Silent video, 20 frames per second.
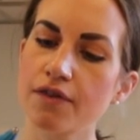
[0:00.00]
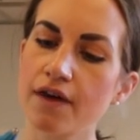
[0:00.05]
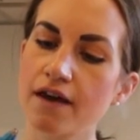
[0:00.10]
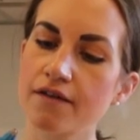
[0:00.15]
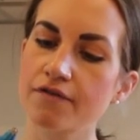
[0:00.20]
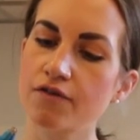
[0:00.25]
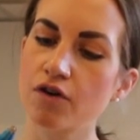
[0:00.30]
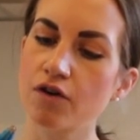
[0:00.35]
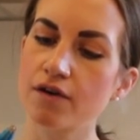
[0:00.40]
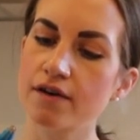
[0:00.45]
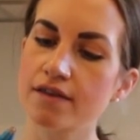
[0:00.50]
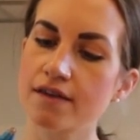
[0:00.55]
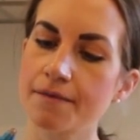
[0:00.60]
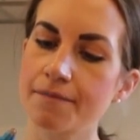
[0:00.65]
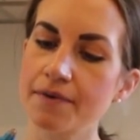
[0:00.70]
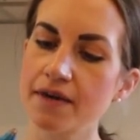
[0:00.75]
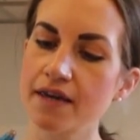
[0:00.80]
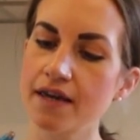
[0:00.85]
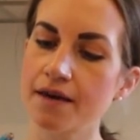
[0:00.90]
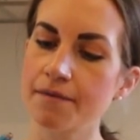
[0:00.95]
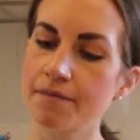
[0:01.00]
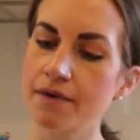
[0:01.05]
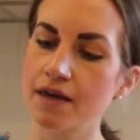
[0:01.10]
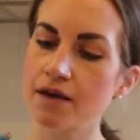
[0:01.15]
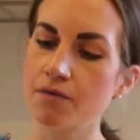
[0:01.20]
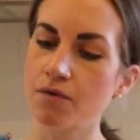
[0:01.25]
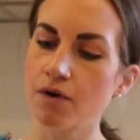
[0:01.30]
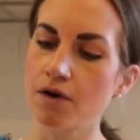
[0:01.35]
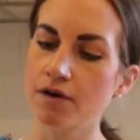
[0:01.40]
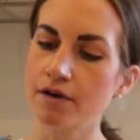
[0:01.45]
that I've got is a
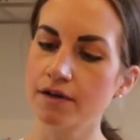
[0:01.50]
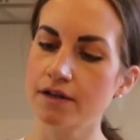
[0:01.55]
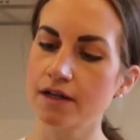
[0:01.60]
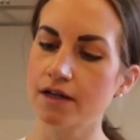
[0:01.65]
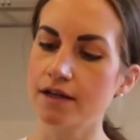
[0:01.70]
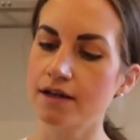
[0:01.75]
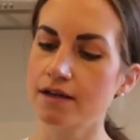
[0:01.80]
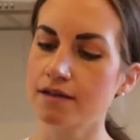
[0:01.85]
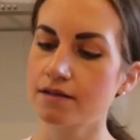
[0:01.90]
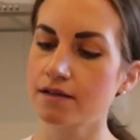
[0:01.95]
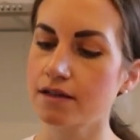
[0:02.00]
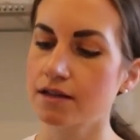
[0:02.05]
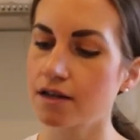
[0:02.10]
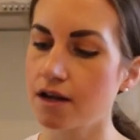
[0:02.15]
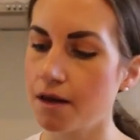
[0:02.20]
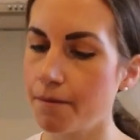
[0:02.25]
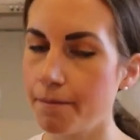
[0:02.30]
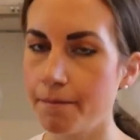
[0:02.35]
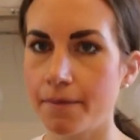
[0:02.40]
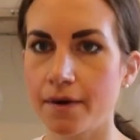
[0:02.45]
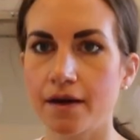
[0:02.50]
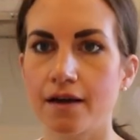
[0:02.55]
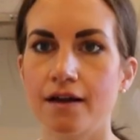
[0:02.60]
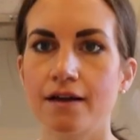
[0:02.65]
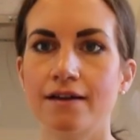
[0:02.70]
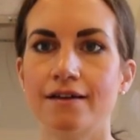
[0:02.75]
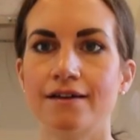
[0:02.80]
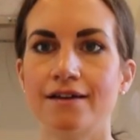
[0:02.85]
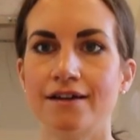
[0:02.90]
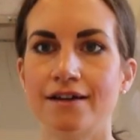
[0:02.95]
PME one. It's a
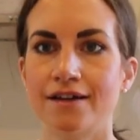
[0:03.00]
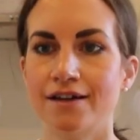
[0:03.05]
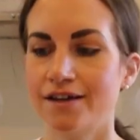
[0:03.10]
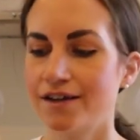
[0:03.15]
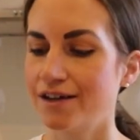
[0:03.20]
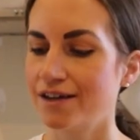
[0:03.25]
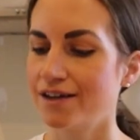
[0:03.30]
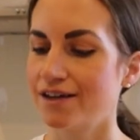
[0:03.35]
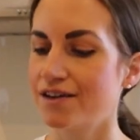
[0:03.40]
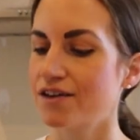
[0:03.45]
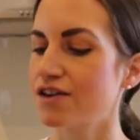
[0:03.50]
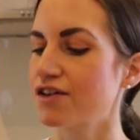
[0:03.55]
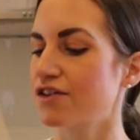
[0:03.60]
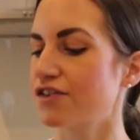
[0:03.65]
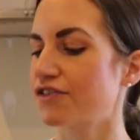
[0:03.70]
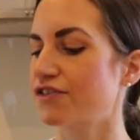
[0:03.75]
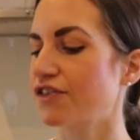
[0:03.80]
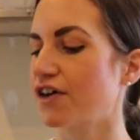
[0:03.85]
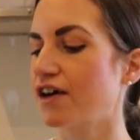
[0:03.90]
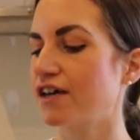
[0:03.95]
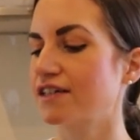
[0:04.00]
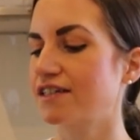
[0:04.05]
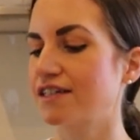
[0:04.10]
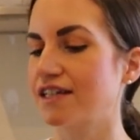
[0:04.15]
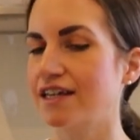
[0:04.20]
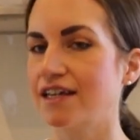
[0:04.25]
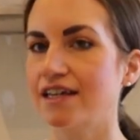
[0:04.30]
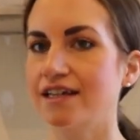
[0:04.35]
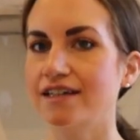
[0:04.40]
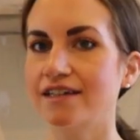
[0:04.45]
number
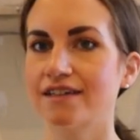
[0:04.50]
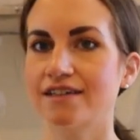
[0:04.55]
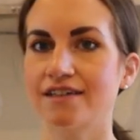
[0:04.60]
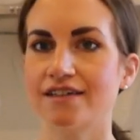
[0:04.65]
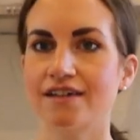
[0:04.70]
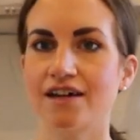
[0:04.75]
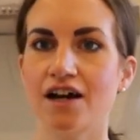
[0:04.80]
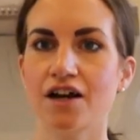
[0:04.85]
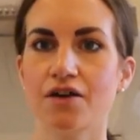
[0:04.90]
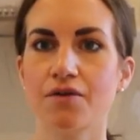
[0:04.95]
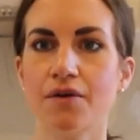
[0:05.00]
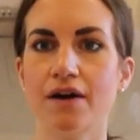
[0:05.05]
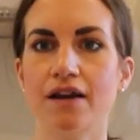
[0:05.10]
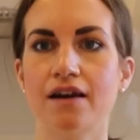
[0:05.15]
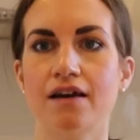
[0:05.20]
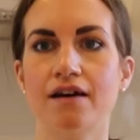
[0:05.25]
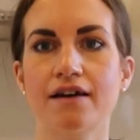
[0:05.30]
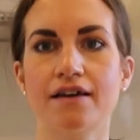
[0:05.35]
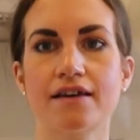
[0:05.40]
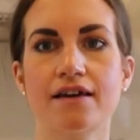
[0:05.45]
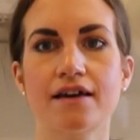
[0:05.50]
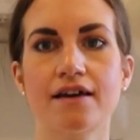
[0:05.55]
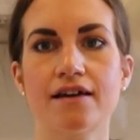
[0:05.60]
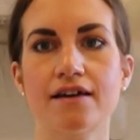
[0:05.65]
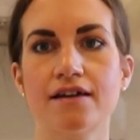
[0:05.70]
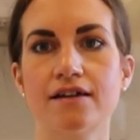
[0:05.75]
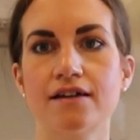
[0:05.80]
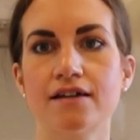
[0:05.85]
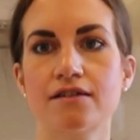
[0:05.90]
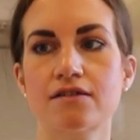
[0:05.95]
13. I quite like
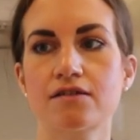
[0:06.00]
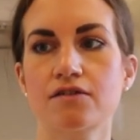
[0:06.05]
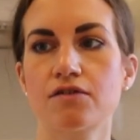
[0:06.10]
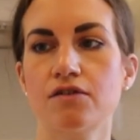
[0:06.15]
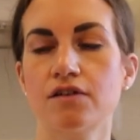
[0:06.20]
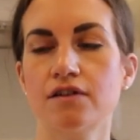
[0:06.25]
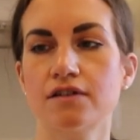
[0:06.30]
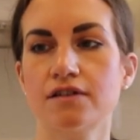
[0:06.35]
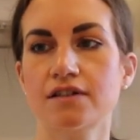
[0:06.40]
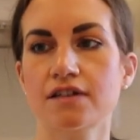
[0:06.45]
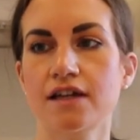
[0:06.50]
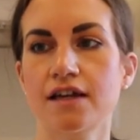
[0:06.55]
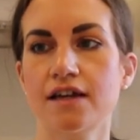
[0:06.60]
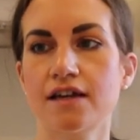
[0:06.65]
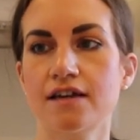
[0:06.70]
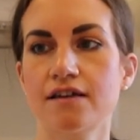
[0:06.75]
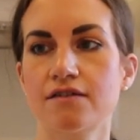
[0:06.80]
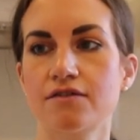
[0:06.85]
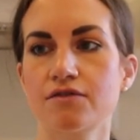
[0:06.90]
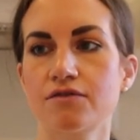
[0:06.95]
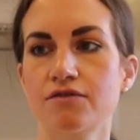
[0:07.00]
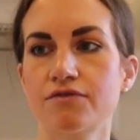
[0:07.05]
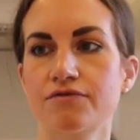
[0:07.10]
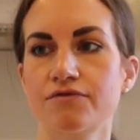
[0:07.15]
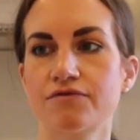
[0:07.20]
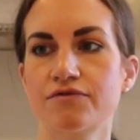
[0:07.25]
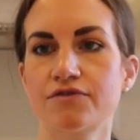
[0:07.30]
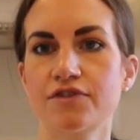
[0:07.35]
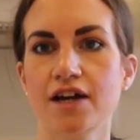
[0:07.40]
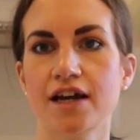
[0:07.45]
it. It's got a sort
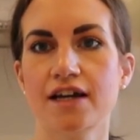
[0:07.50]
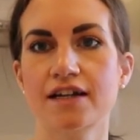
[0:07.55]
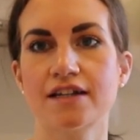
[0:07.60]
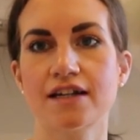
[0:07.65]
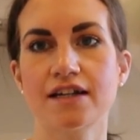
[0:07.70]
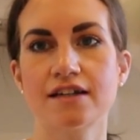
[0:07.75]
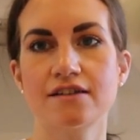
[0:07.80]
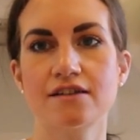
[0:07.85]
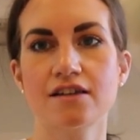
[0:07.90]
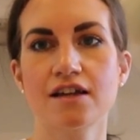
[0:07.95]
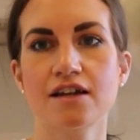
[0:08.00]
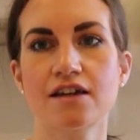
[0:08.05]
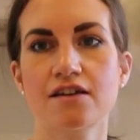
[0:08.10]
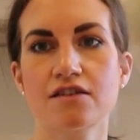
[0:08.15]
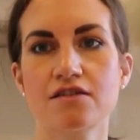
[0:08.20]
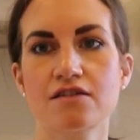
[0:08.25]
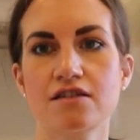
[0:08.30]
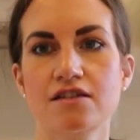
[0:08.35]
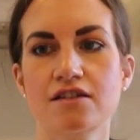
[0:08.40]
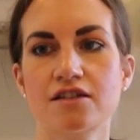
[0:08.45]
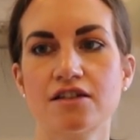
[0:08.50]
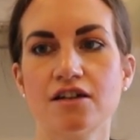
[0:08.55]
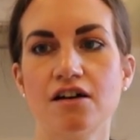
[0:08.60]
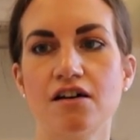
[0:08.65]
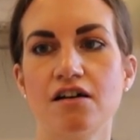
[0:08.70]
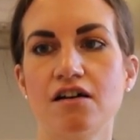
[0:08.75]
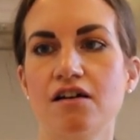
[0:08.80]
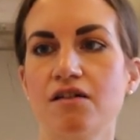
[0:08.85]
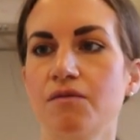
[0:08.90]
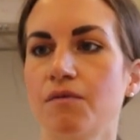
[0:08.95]
of jagged edge, like a
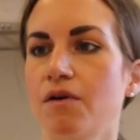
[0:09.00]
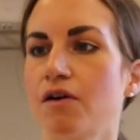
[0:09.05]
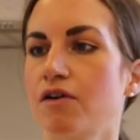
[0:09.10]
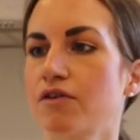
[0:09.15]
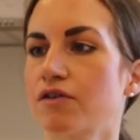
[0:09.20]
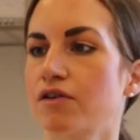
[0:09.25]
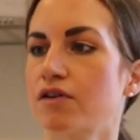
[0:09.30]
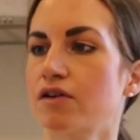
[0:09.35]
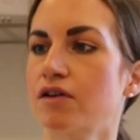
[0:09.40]
star one.